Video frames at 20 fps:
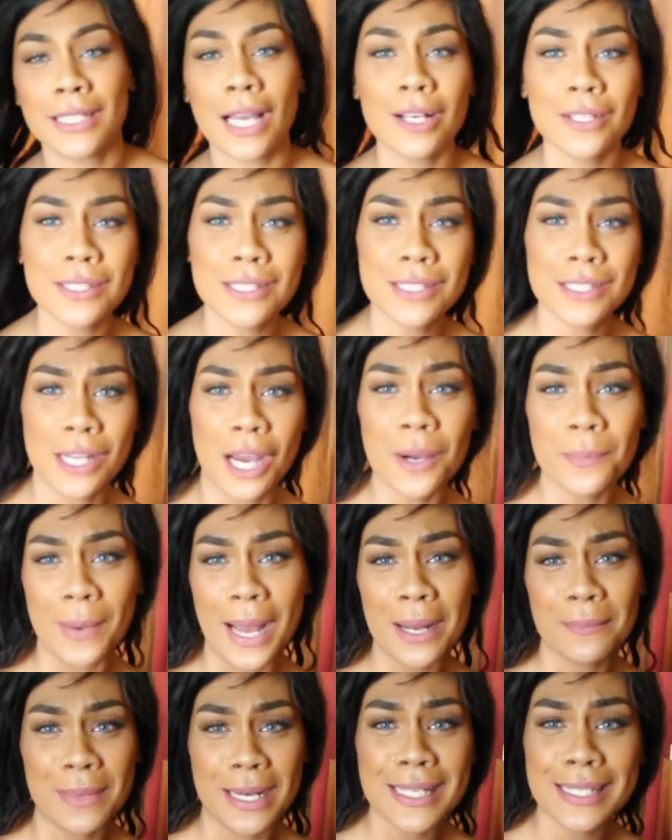Y'all stuck
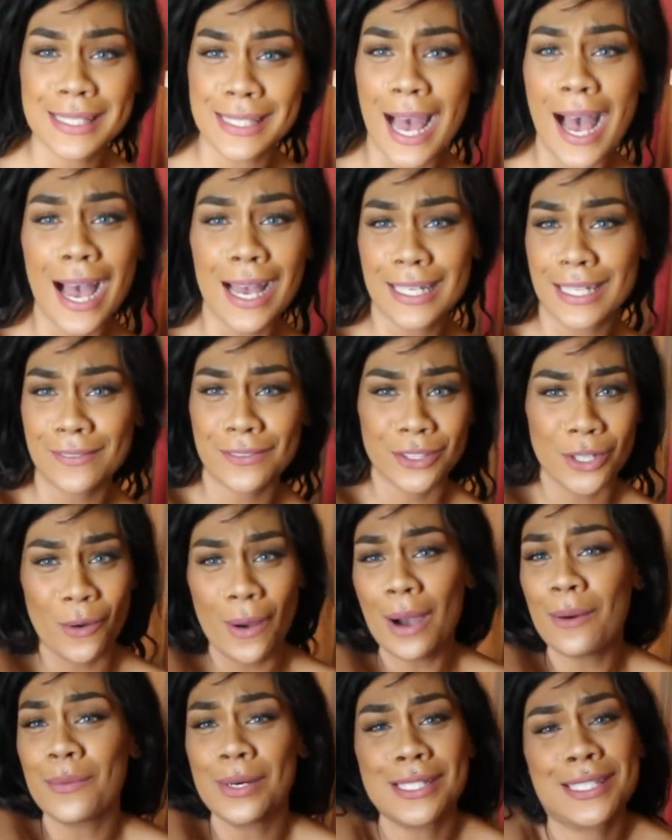by my side even though
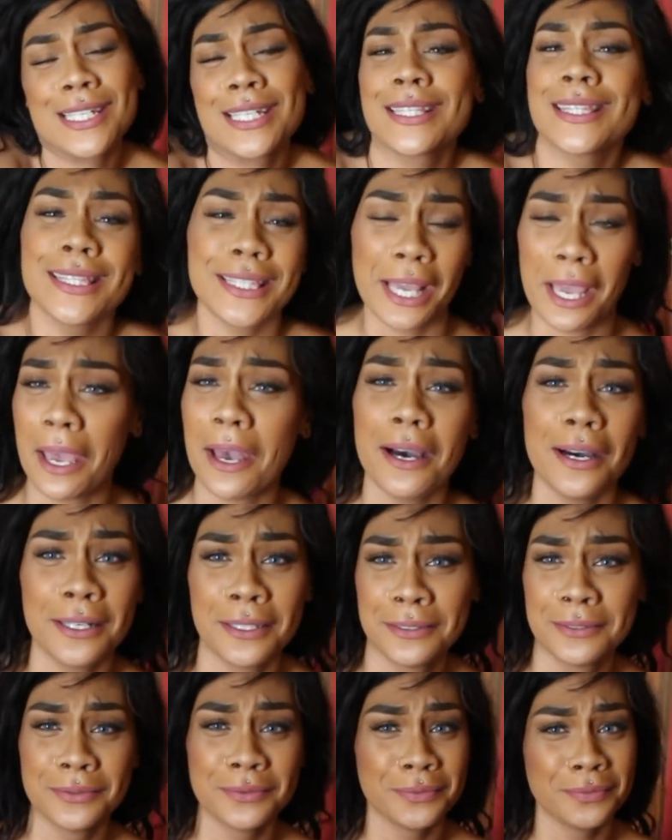I wasn't there.